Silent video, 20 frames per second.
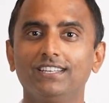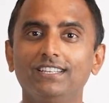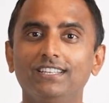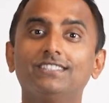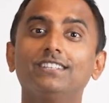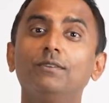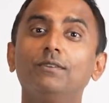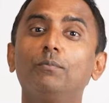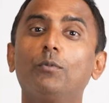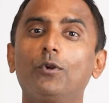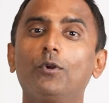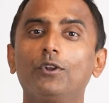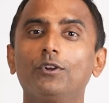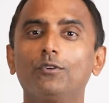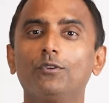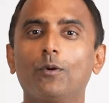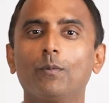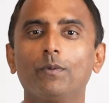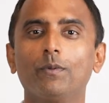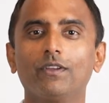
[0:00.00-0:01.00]
It's an
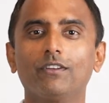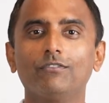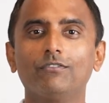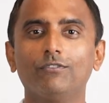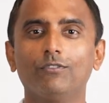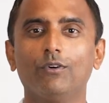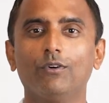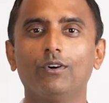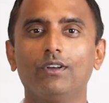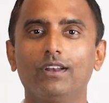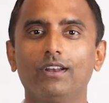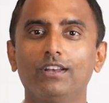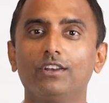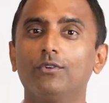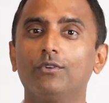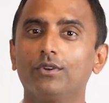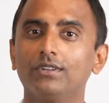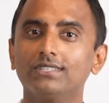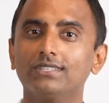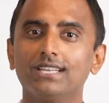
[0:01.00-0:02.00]
important topic for
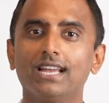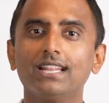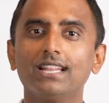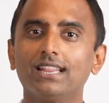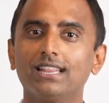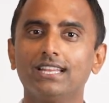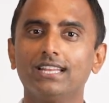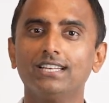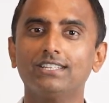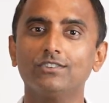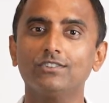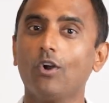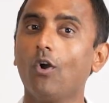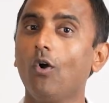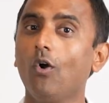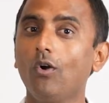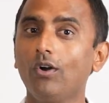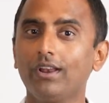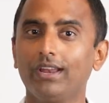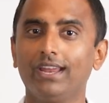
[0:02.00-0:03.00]
endurance athletes
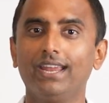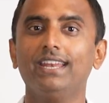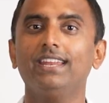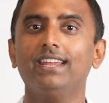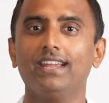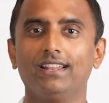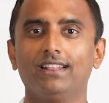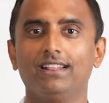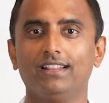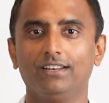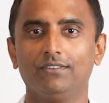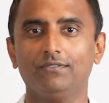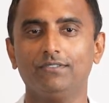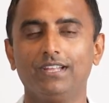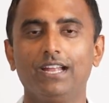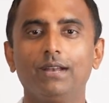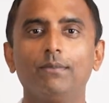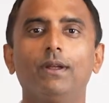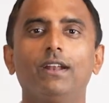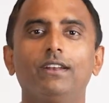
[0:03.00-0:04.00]
or any athlete for
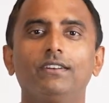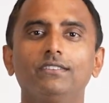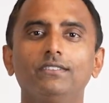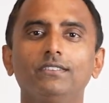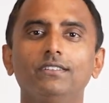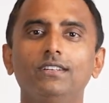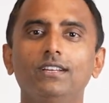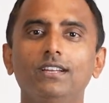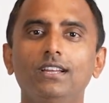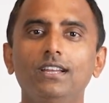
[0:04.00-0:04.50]
that matter.